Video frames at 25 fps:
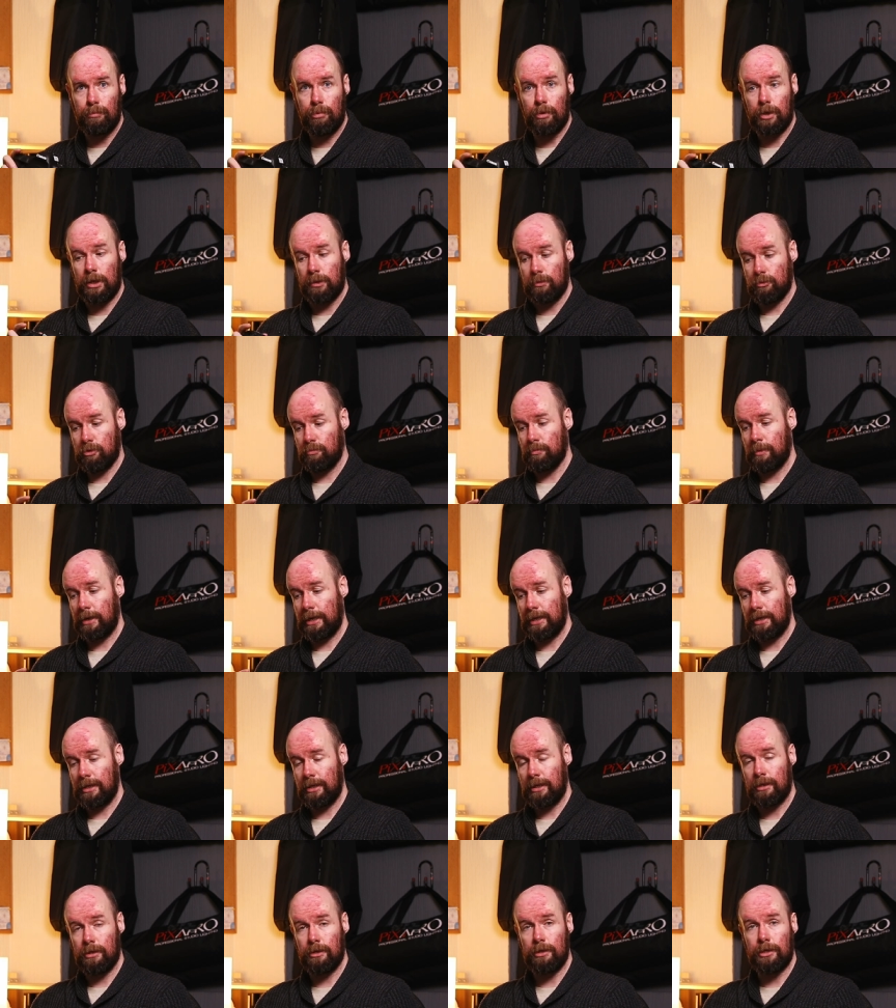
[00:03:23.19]
but it was
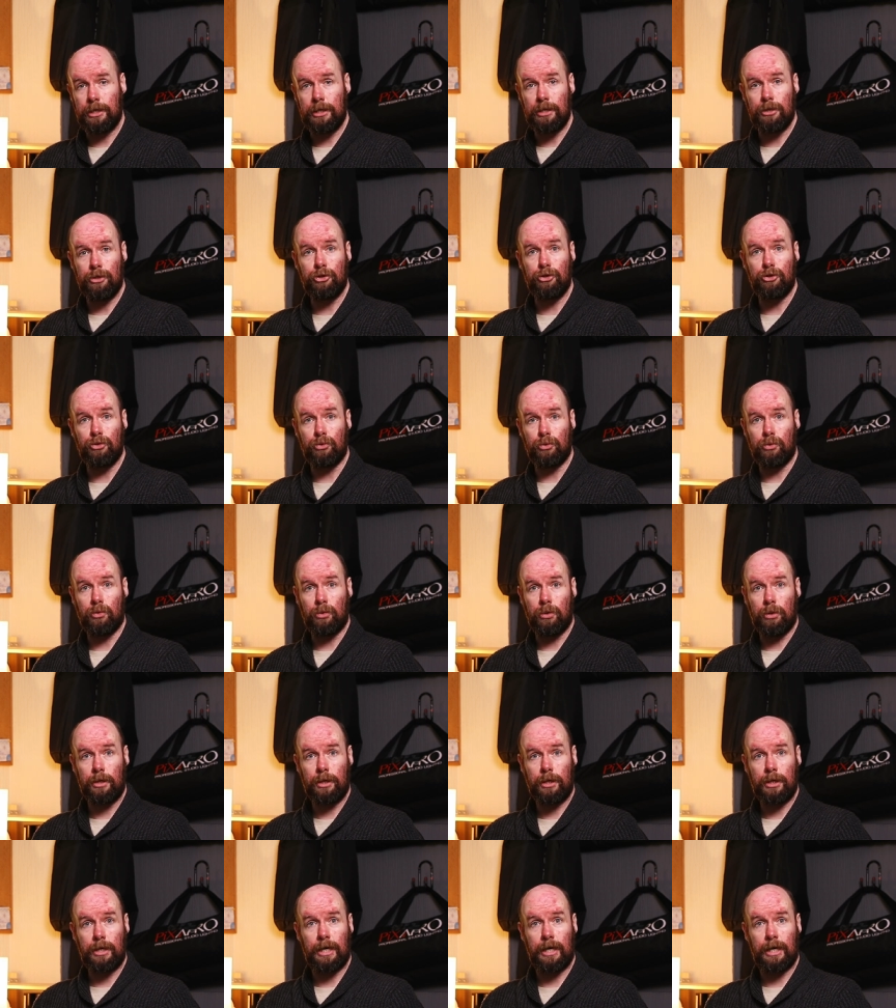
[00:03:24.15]
mainly the dual